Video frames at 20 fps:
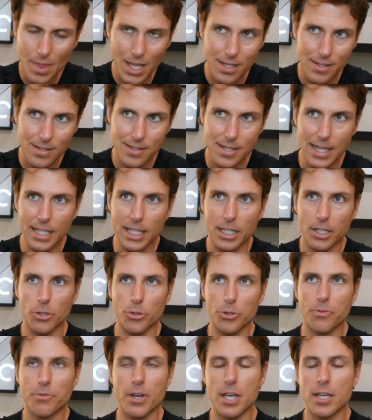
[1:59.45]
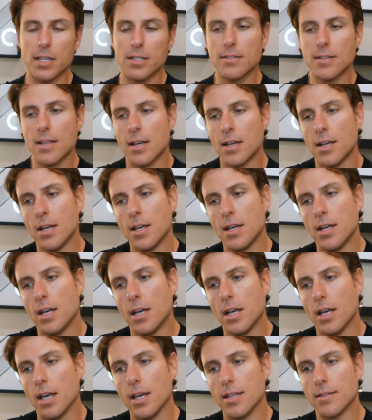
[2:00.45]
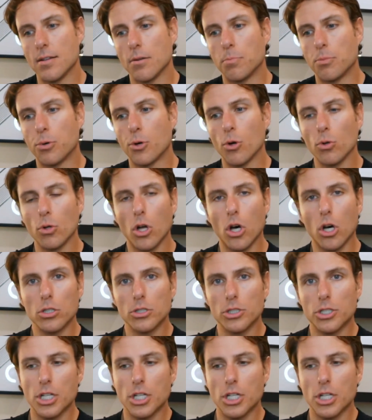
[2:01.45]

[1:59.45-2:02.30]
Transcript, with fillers: Second growth phase is a prolonged